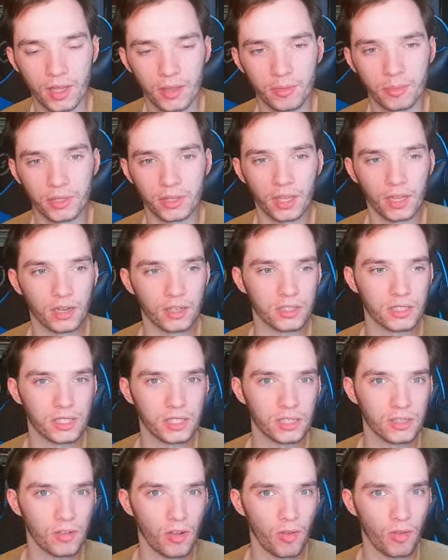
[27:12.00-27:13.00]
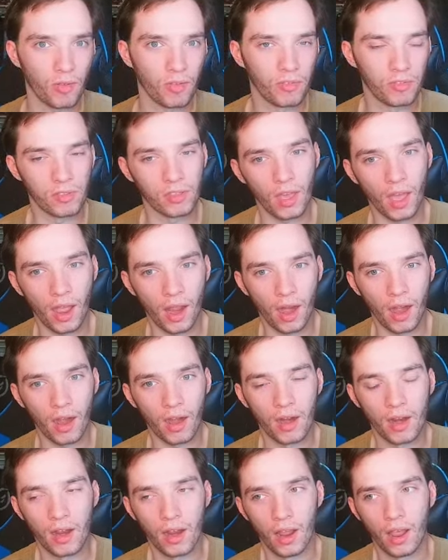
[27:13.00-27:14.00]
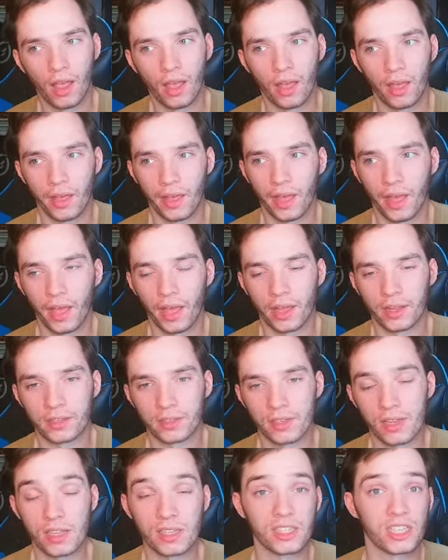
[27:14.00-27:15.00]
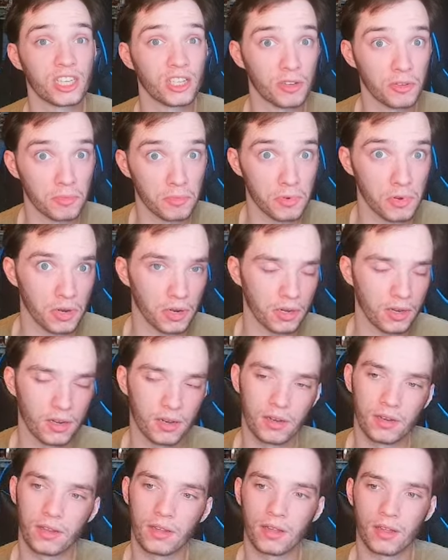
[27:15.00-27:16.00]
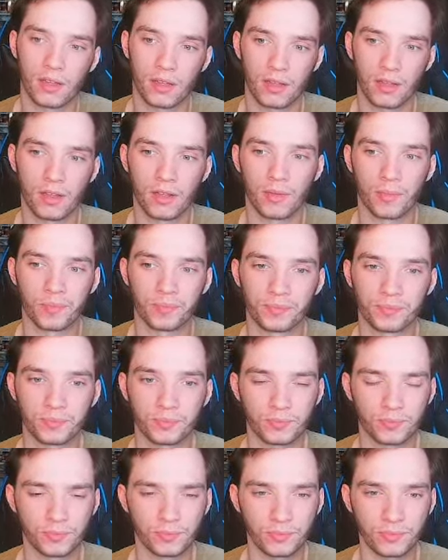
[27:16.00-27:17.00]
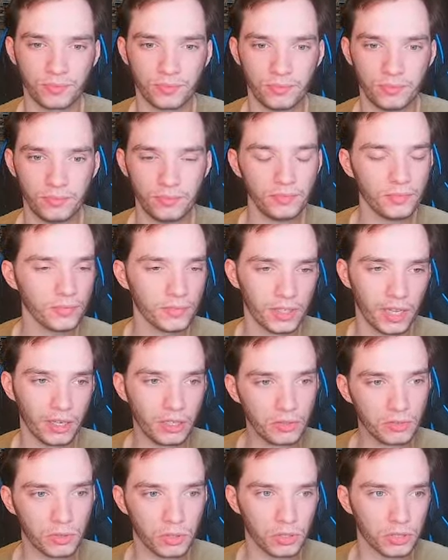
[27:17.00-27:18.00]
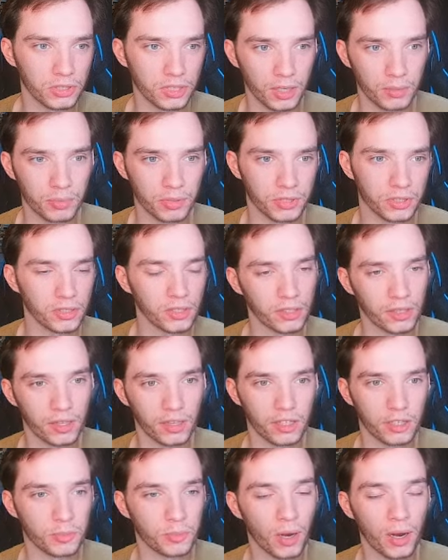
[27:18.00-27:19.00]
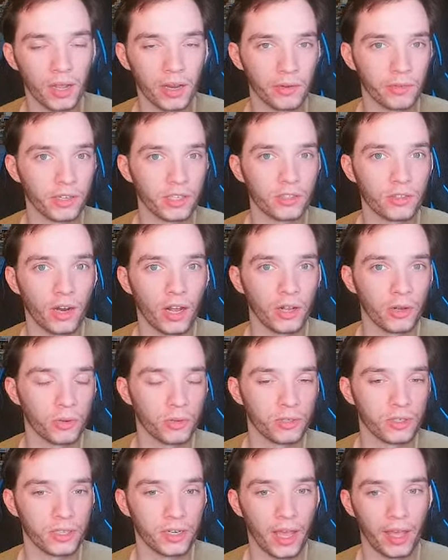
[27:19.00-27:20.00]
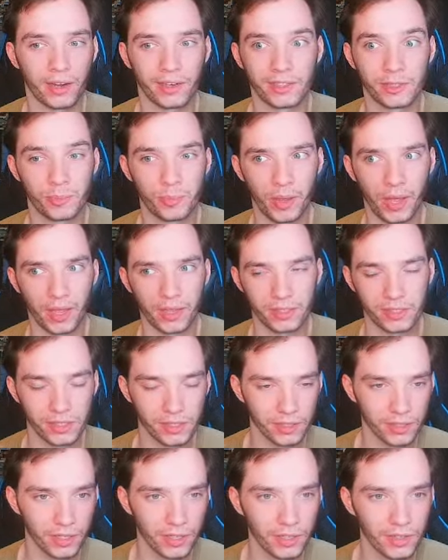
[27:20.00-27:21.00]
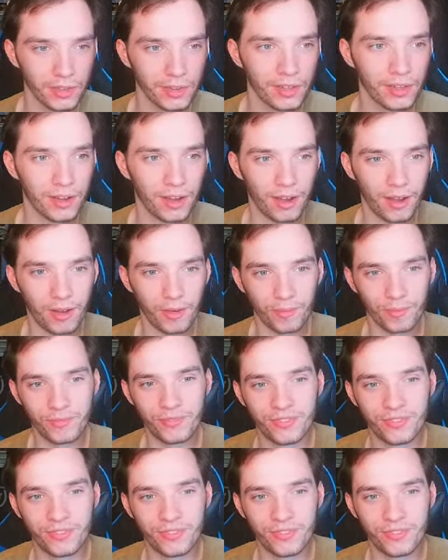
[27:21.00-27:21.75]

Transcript: but they are still there and they still work. Um, now, of course, I personally think that's probably Rick Riordan at his best um,